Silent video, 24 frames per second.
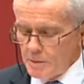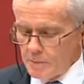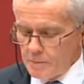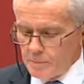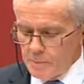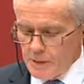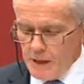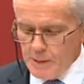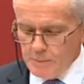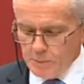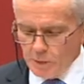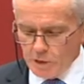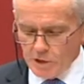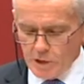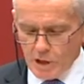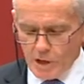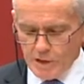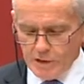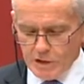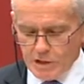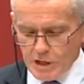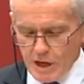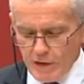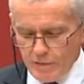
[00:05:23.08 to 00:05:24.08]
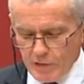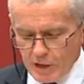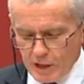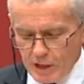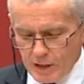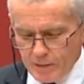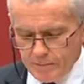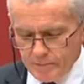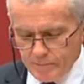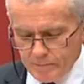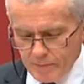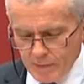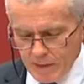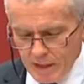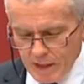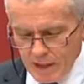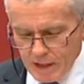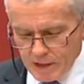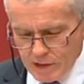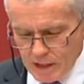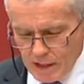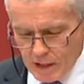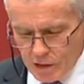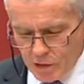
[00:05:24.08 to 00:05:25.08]
People's longevity
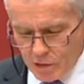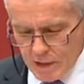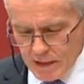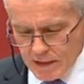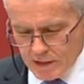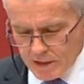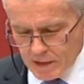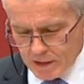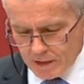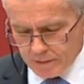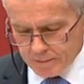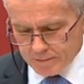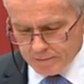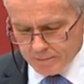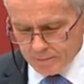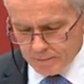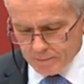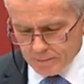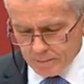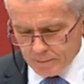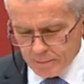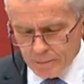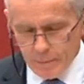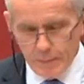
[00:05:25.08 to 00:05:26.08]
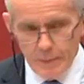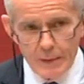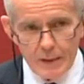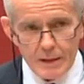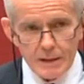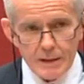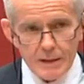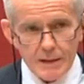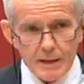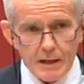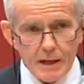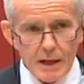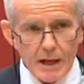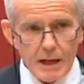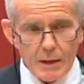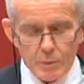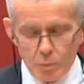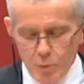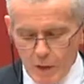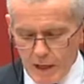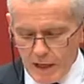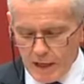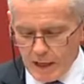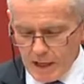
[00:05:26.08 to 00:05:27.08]
is increasing,
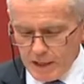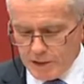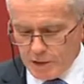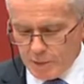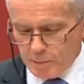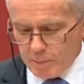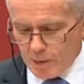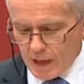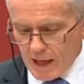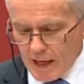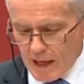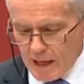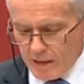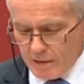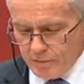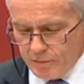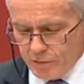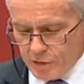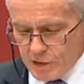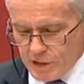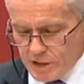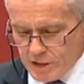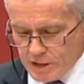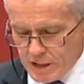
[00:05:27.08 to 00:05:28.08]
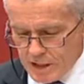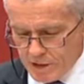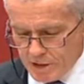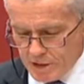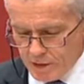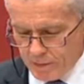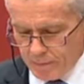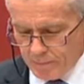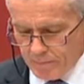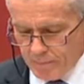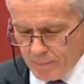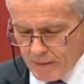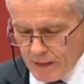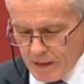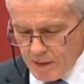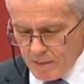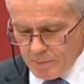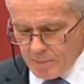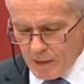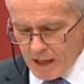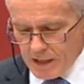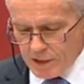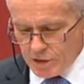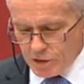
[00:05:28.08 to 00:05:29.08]
and we need to plan for a system
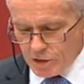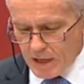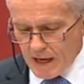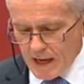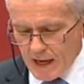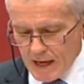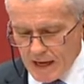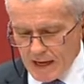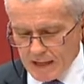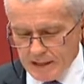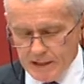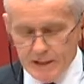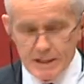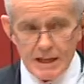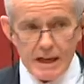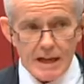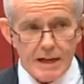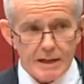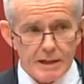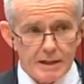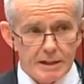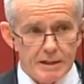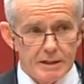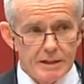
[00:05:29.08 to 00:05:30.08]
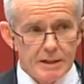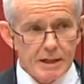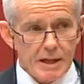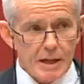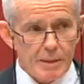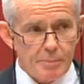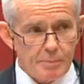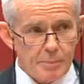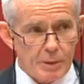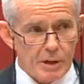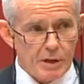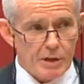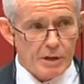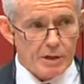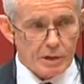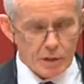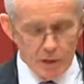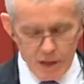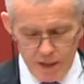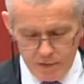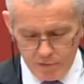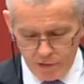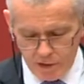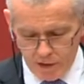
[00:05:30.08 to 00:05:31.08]
based on hard data,
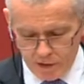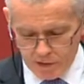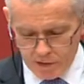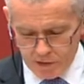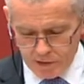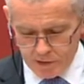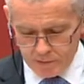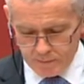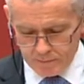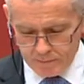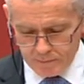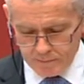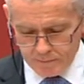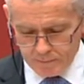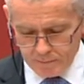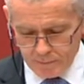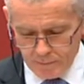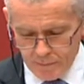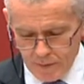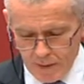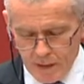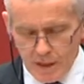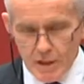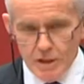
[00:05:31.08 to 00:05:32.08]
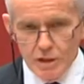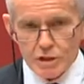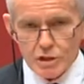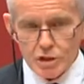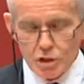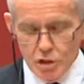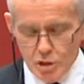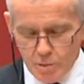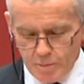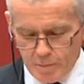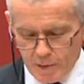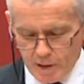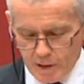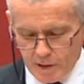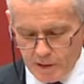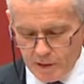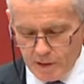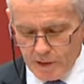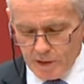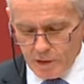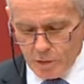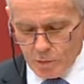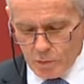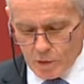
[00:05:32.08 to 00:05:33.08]
empirical evidence. Super
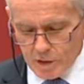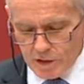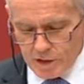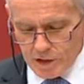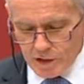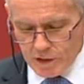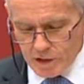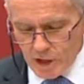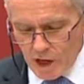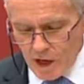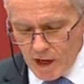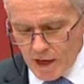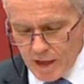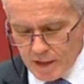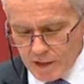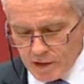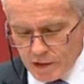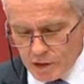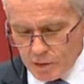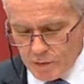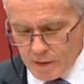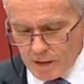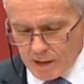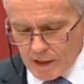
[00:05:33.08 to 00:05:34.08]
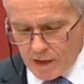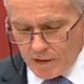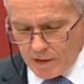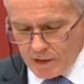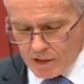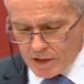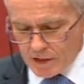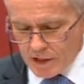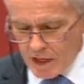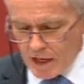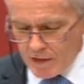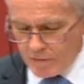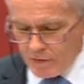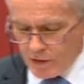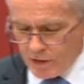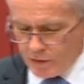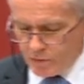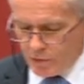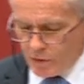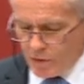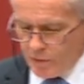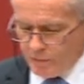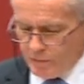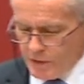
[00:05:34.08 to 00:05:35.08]
was designed to encourage savings
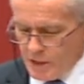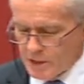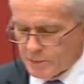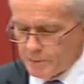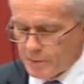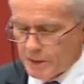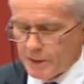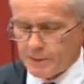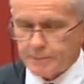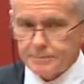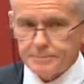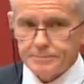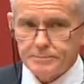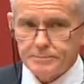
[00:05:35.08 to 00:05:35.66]
for investment.